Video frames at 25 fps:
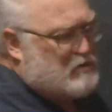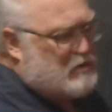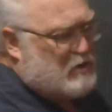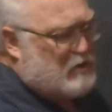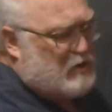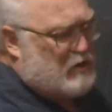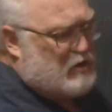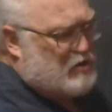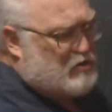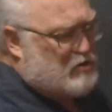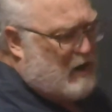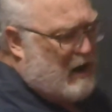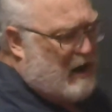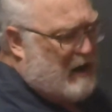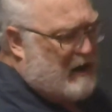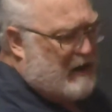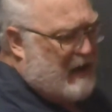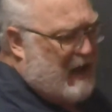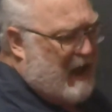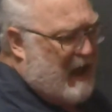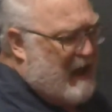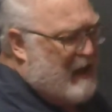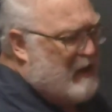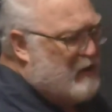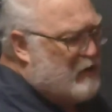going to try to
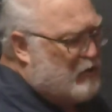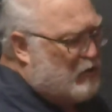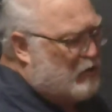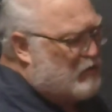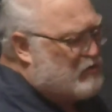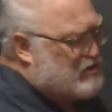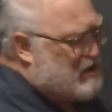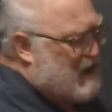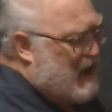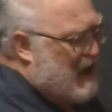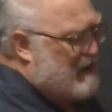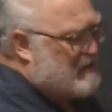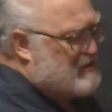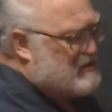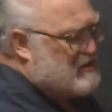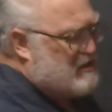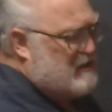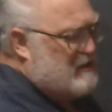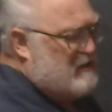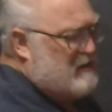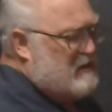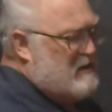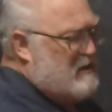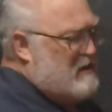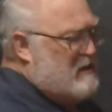handle
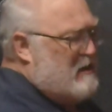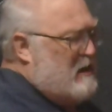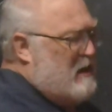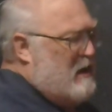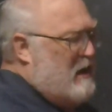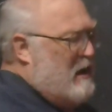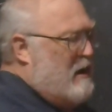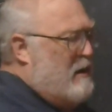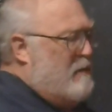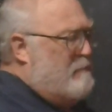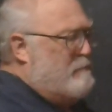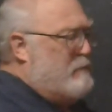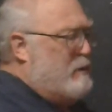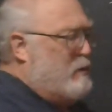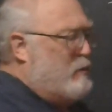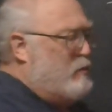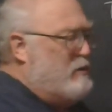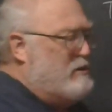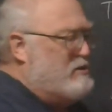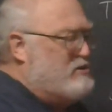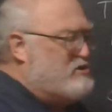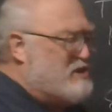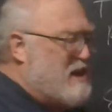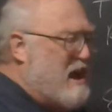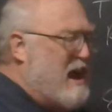Jackson, but
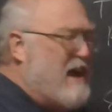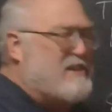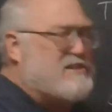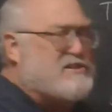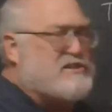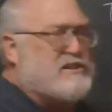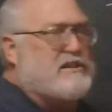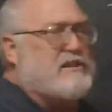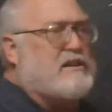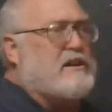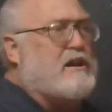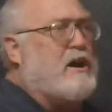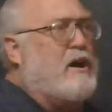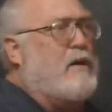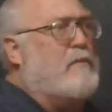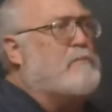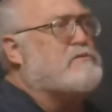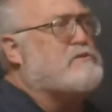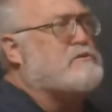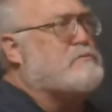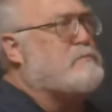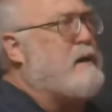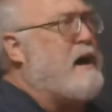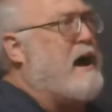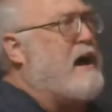when Jackson
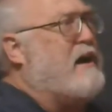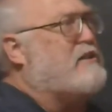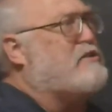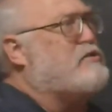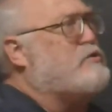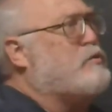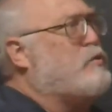comes back to